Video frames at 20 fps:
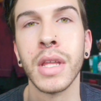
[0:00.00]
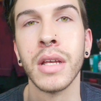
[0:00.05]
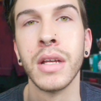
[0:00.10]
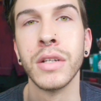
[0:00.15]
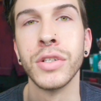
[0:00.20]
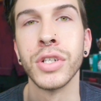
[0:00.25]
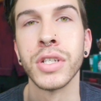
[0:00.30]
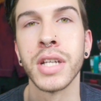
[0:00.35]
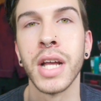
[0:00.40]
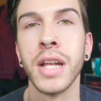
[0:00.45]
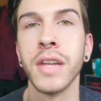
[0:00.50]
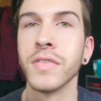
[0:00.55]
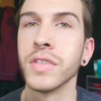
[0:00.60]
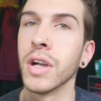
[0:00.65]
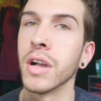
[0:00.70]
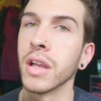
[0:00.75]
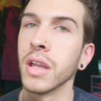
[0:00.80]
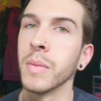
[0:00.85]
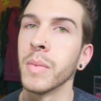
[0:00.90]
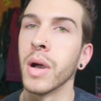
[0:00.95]
Just kind of
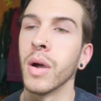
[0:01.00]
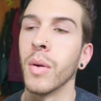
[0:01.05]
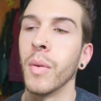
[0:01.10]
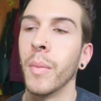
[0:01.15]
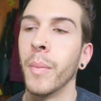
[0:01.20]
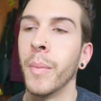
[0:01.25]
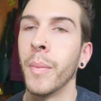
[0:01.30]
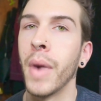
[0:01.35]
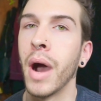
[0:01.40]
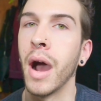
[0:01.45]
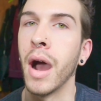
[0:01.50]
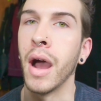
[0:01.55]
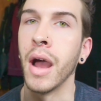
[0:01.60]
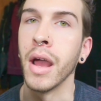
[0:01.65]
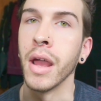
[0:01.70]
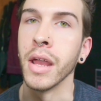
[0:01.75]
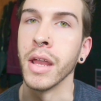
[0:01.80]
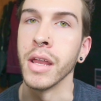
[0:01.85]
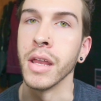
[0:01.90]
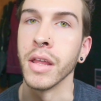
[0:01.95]
talking about
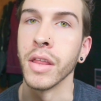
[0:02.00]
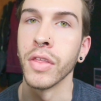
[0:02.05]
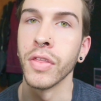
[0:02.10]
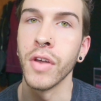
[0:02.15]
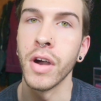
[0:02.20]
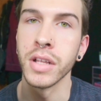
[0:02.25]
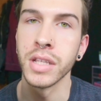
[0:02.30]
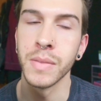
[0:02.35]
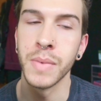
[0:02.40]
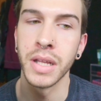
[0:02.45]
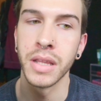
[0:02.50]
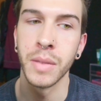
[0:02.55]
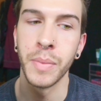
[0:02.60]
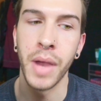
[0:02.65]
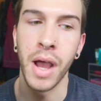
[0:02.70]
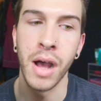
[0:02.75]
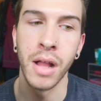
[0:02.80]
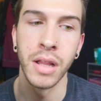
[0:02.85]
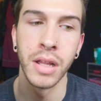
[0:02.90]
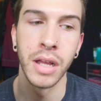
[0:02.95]
my thoughts about the
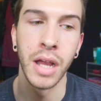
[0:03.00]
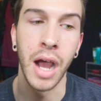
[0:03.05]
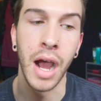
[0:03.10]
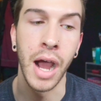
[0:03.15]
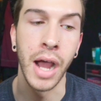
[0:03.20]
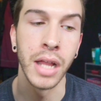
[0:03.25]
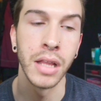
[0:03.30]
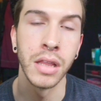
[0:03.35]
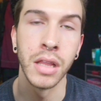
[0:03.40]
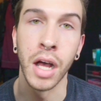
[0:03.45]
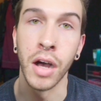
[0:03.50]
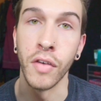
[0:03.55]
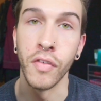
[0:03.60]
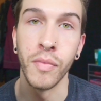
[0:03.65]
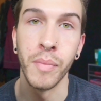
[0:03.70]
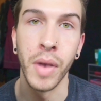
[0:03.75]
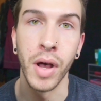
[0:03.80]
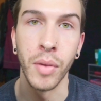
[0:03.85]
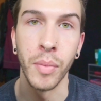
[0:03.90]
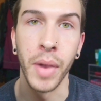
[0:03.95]
palette. I love
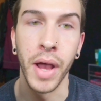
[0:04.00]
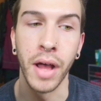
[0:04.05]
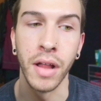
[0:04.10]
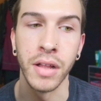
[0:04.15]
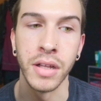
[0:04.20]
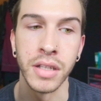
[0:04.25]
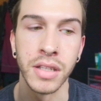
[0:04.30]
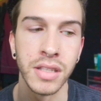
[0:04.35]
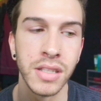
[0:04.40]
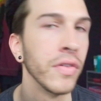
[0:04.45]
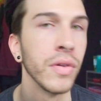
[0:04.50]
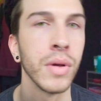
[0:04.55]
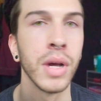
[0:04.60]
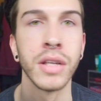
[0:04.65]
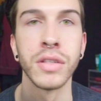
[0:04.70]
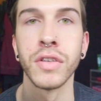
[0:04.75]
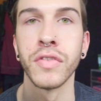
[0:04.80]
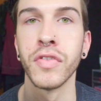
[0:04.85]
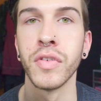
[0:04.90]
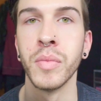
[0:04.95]
Melt palettes. If you
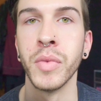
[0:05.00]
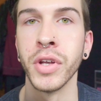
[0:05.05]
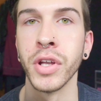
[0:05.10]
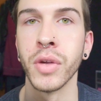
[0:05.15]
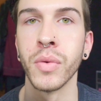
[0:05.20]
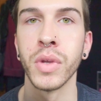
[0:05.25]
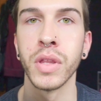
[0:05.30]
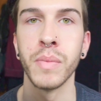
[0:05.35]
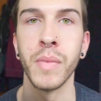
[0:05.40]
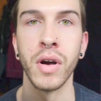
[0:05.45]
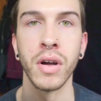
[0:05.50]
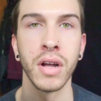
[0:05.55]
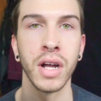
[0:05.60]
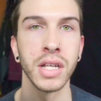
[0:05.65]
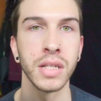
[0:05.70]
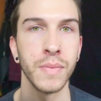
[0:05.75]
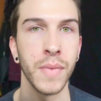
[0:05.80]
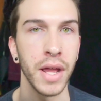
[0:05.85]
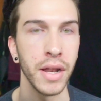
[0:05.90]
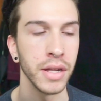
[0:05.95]
guys are familiar with Melt
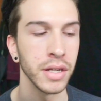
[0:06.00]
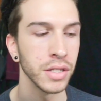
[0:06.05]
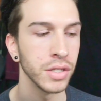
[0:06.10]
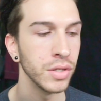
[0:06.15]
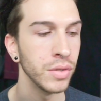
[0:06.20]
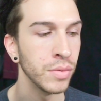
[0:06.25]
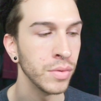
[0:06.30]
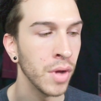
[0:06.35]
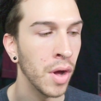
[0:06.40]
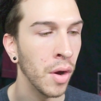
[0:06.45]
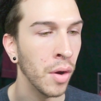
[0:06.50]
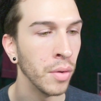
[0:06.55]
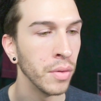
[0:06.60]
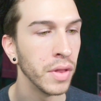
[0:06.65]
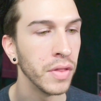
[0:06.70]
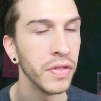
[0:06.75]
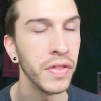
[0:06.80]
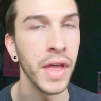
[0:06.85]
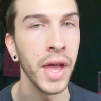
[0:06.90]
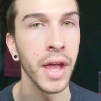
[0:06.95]
Cosmetics, you know
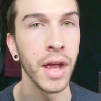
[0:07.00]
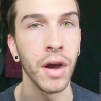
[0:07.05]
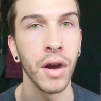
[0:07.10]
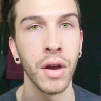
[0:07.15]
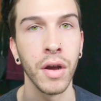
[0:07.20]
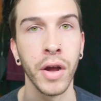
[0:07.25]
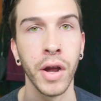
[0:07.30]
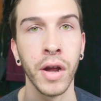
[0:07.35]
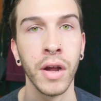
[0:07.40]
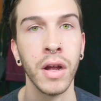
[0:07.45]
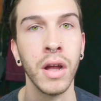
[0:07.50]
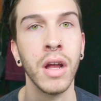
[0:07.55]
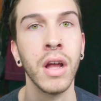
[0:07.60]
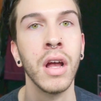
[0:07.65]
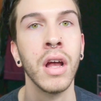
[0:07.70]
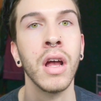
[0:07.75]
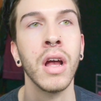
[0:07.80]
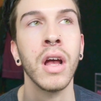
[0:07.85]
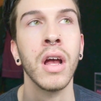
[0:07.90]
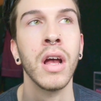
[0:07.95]
that they are
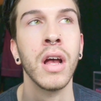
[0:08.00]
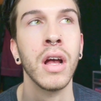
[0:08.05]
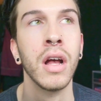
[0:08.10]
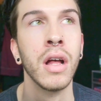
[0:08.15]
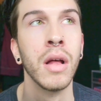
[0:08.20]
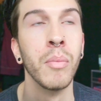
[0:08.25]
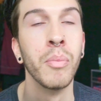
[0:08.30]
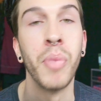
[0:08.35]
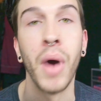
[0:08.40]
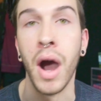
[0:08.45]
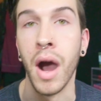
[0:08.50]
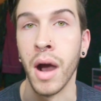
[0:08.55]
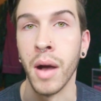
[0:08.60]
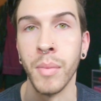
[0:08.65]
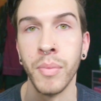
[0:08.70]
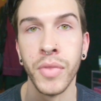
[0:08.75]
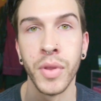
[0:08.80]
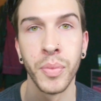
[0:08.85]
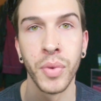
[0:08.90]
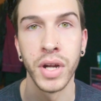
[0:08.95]
bomb.
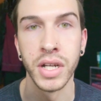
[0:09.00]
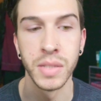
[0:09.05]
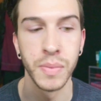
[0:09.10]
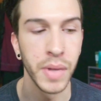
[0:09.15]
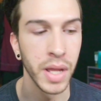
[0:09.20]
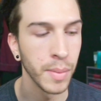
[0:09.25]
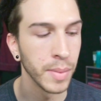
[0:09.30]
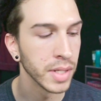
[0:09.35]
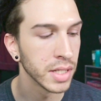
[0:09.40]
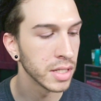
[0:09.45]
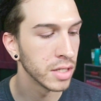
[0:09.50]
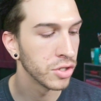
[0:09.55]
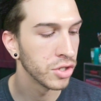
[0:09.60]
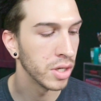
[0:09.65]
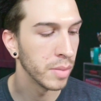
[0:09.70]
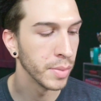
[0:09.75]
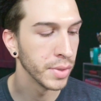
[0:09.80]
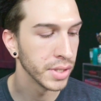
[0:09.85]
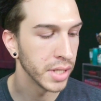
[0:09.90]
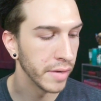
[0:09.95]
The pressed pigments, the
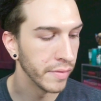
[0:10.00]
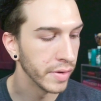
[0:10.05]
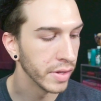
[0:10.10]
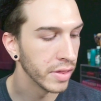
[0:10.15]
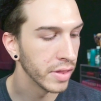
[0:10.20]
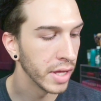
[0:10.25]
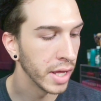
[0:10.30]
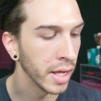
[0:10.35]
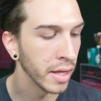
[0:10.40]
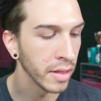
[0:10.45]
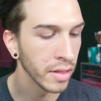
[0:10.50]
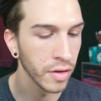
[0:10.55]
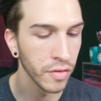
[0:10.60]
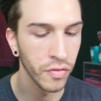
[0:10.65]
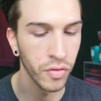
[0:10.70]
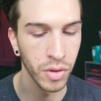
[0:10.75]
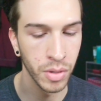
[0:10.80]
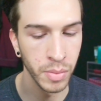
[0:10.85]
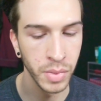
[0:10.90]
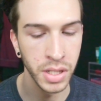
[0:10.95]
shimmers, everything. Their
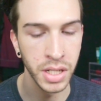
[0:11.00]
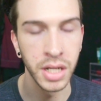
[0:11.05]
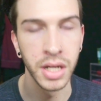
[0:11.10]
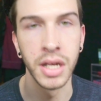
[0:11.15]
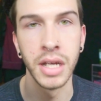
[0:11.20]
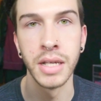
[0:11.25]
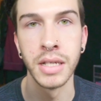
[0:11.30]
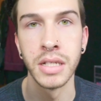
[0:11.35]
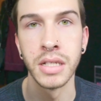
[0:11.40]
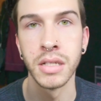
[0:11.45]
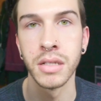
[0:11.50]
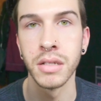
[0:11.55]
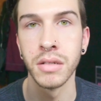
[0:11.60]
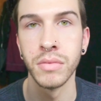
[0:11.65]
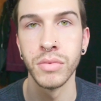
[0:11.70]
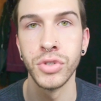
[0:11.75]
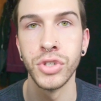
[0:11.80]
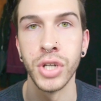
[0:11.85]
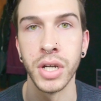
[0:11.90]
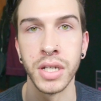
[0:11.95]
formula is
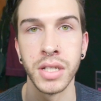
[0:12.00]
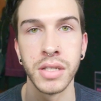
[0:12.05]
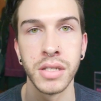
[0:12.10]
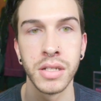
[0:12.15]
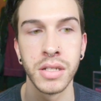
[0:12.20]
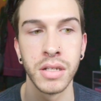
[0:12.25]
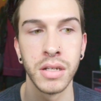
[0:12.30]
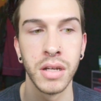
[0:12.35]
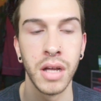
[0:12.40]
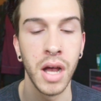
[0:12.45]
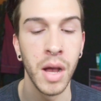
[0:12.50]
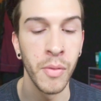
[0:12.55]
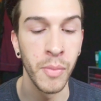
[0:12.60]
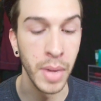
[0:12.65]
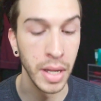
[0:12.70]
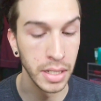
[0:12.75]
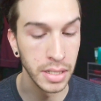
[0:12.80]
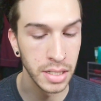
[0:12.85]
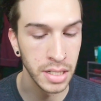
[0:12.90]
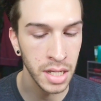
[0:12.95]
just
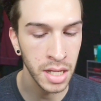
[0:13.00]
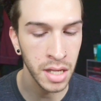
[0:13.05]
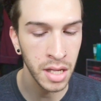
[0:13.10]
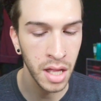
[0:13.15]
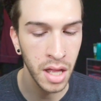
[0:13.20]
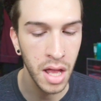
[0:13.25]
amazing.